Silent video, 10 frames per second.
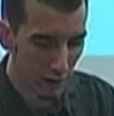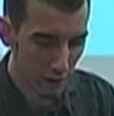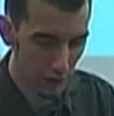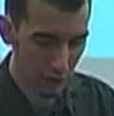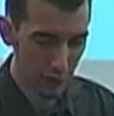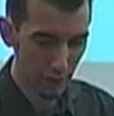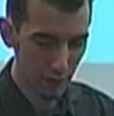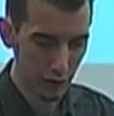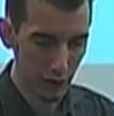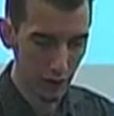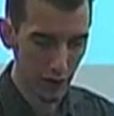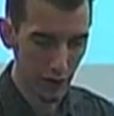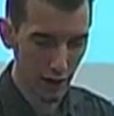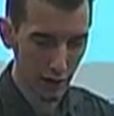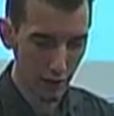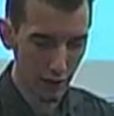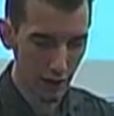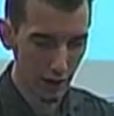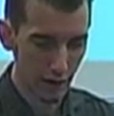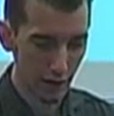Maryland approved
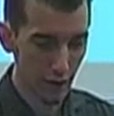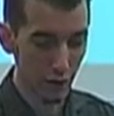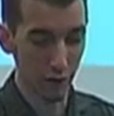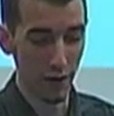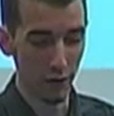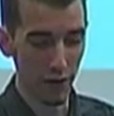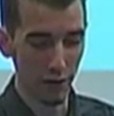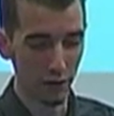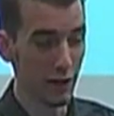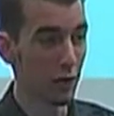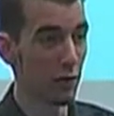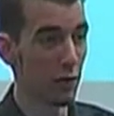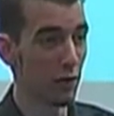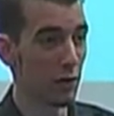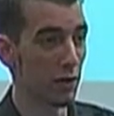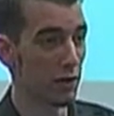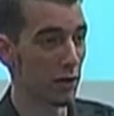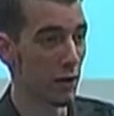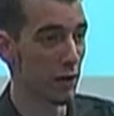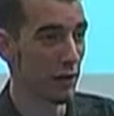a medical marijuana-related bill. We don't like
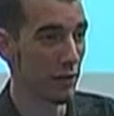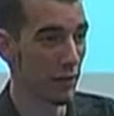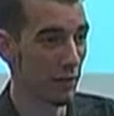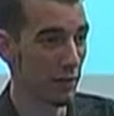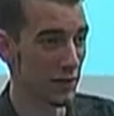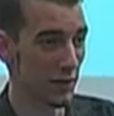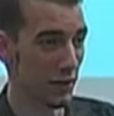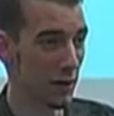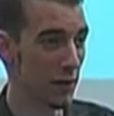to call it necessarily a